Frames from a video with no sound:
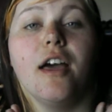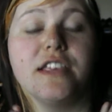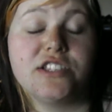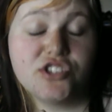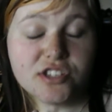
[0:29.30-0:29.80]

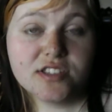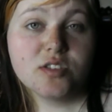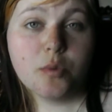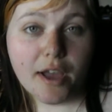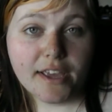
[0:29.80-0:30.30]
It's just
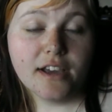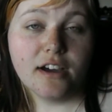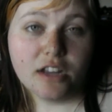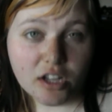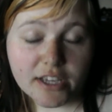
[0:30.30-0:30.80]
the way
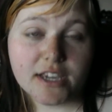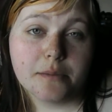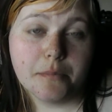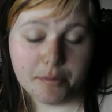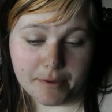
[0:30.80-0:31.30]
I like
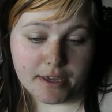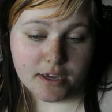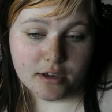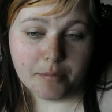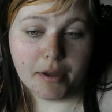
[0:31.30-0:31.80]
my
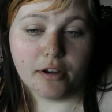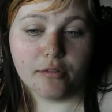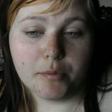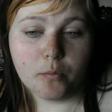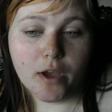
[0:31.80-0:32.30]
makeup and
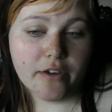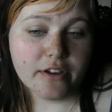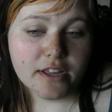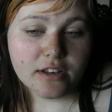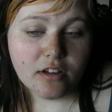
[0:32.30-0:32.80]
I've been
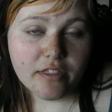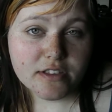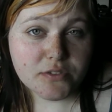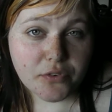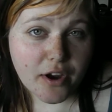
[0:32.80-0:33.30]
wearing it like
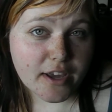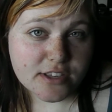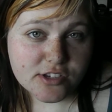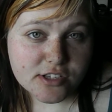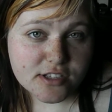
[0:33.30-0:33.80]
this for
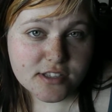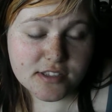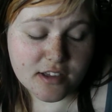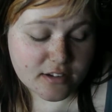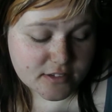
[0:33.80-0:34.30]

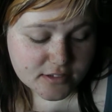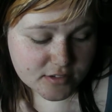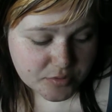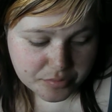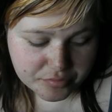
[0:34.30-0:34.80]
ages,
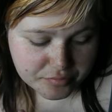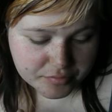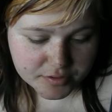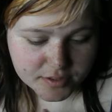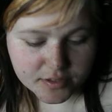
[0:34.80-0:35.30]
and
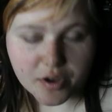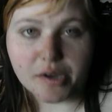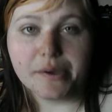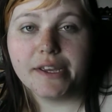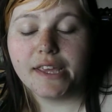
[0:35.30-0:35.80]

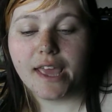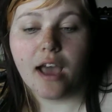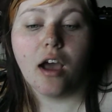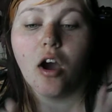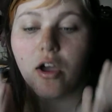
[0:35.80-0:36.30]
so
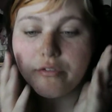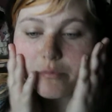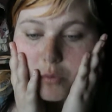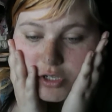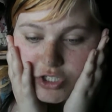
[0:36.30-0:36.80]
yeah, I've
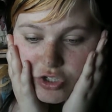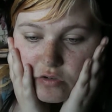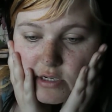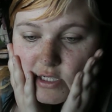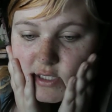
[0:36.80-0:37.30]

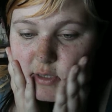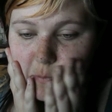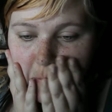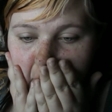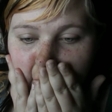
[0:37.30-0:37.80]
moisturised
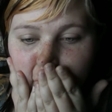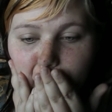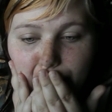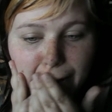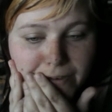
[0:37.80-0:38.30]
my
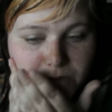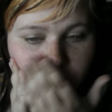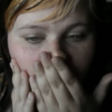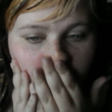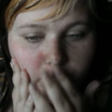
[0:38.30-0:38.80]
face,
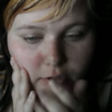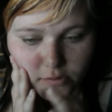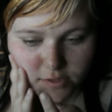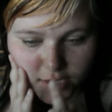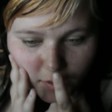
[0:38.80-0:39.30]
although you
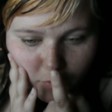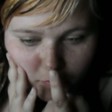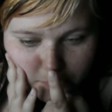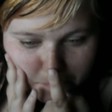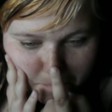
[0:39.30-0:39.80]
can't tell, I've
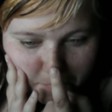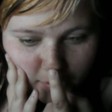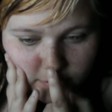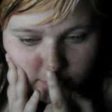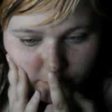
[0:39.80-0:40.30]
got this
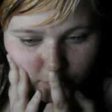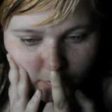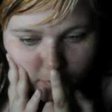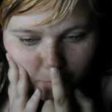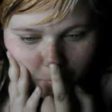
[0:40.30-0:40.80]
massive
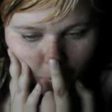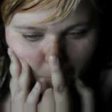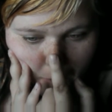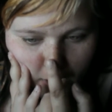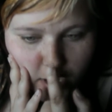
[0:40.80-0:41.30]
spot
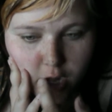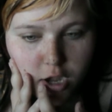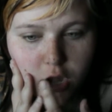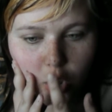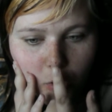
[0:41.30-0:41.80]
on my
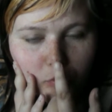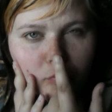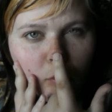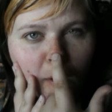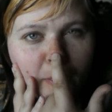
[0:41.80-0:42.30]

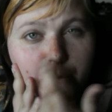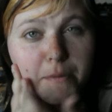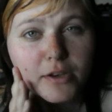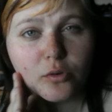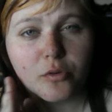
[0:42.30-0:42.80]
nose right in the
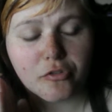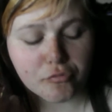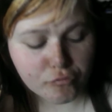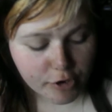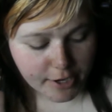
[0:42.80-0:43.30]
middle, which
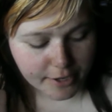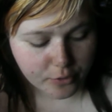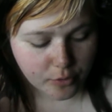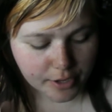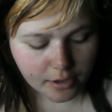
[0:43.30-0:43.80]
is really
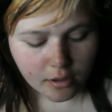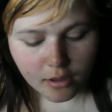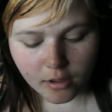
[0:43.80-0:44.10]
annoying.